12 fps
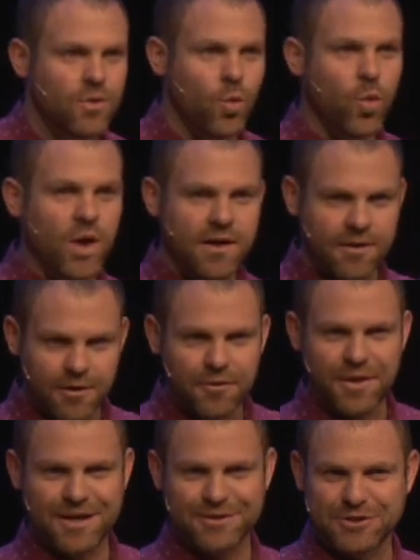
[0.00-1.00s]
will
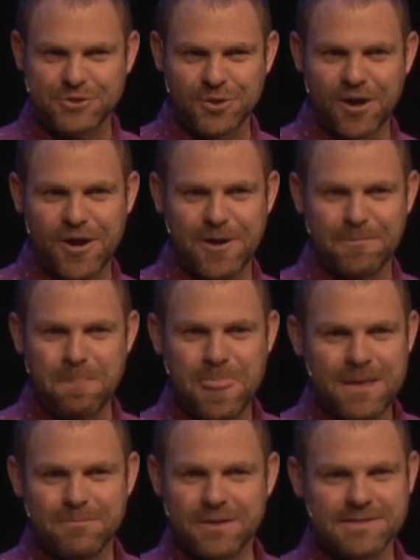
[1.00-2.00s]
that is strong
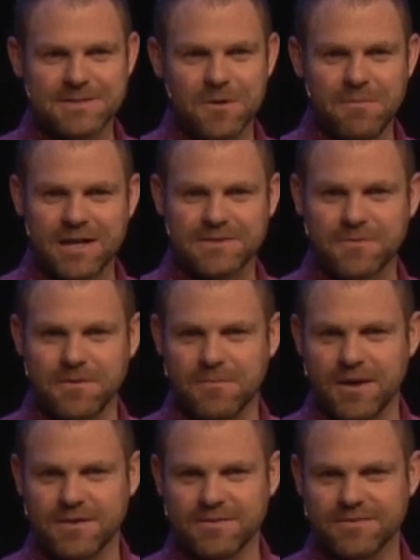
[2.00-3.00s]
but it's no match for the
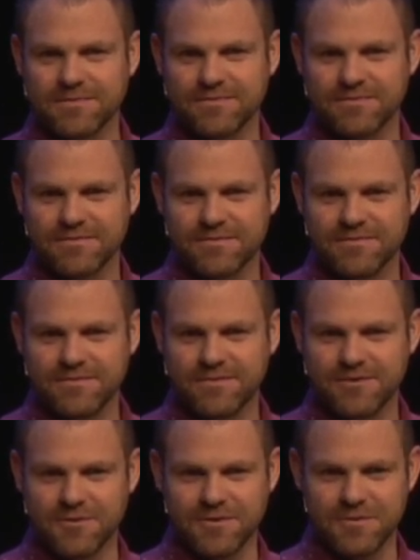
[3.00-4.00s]
mind.
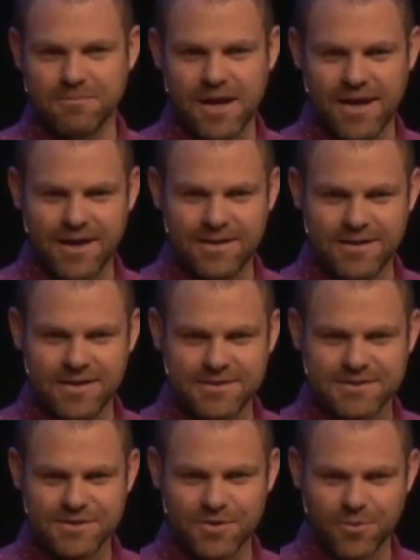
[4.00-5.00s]
Your, your mind
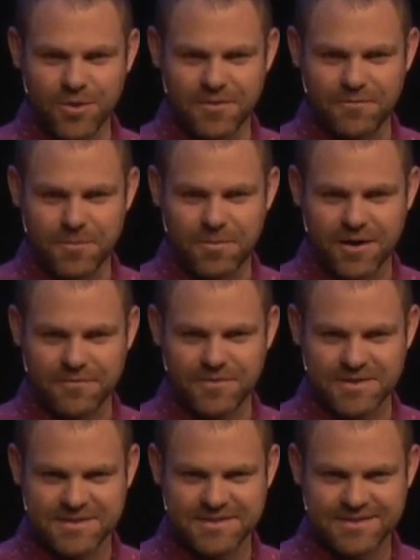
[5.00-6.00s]
eats your will for
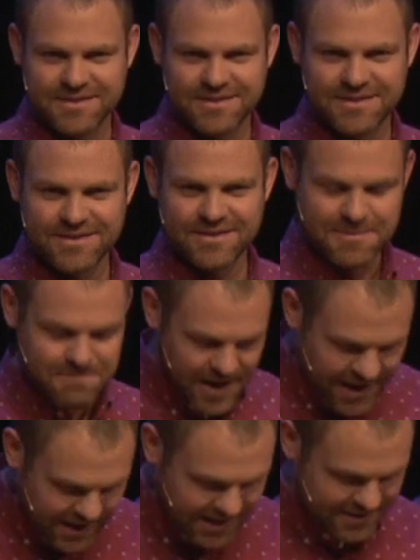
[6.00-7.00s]
breakfast. The
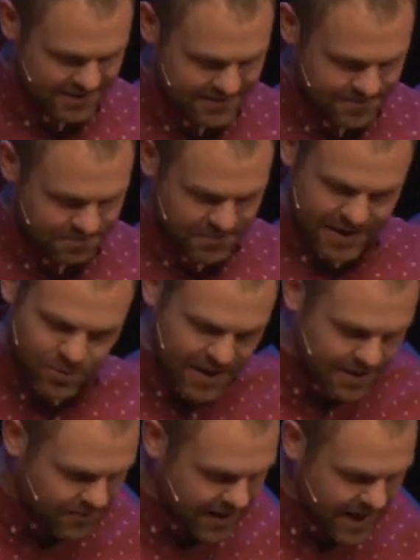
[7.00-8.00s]
mind, man,
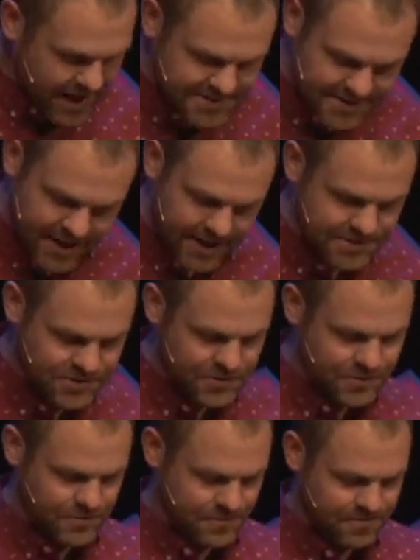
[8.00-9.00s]
whatever has it has
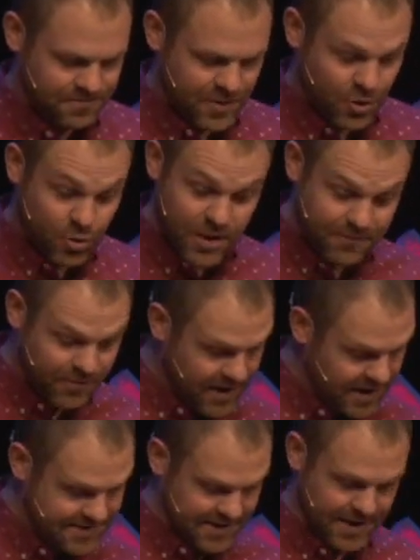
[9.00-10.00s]
you. Whoever
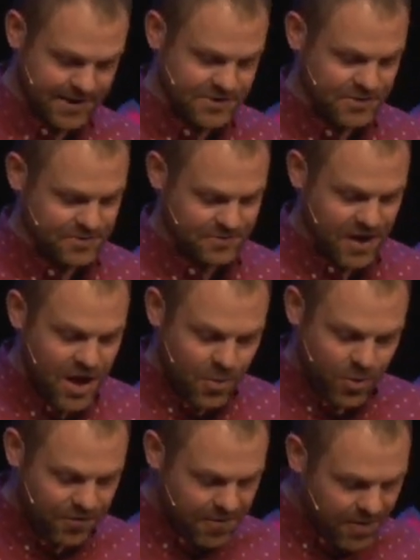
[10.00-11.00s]
has it has you.
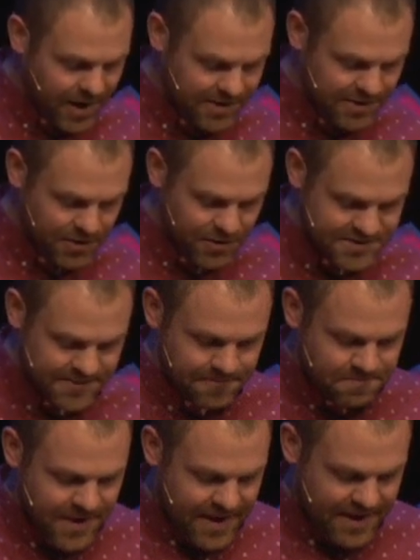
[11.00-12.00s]
Where the mind goes,
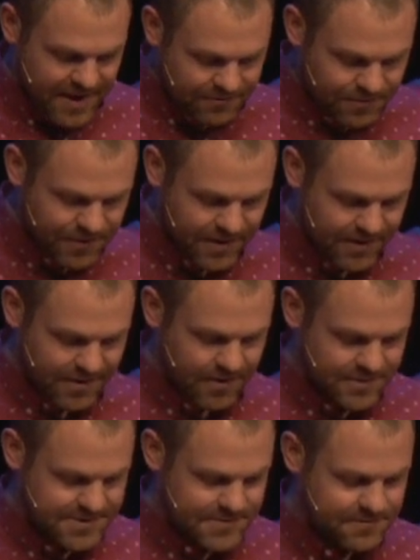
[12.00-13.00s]
everything
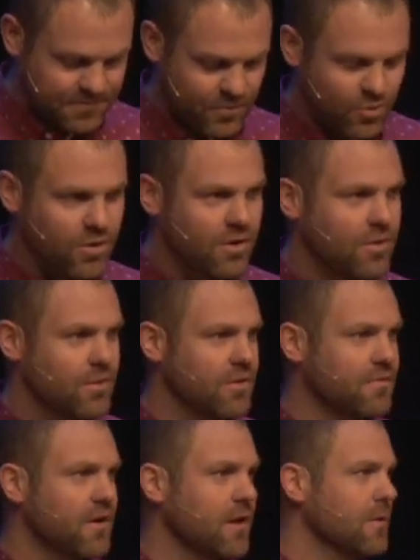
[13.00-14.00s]
else will
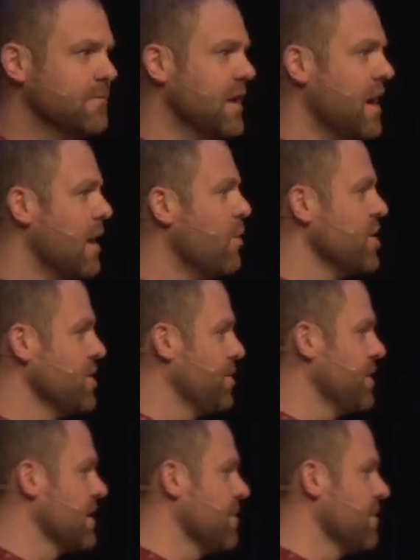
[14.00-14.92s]
follow. Now, I want you to think